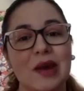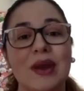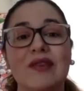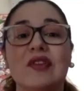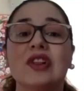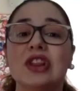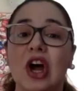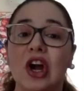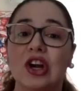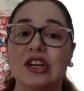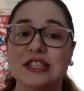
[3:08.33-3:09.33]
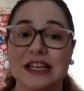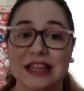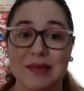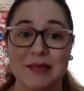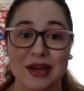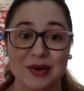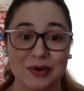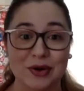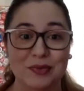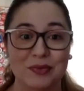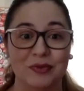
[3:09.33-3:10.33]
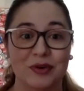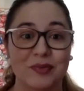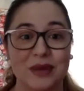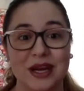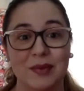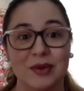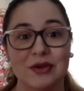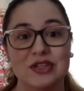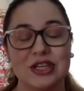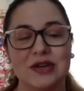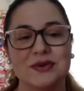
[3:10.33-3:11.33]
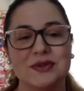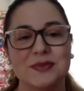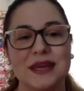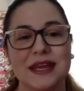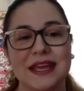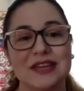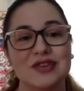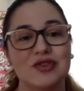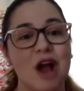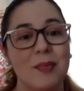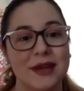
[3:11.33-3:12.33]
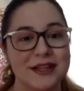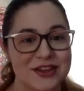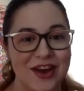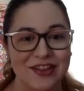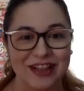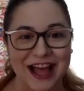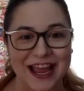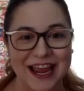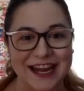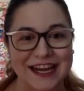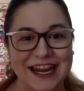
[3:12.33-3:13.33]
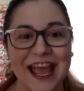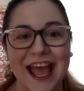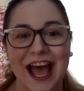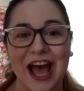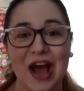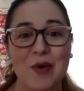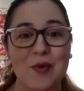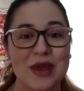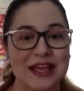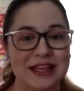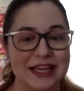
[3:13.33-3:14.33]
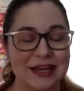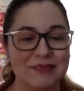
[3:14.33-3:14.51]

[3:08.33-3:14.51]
And we have a large alumni group from PWG who's meeting in drop-ins online weekly.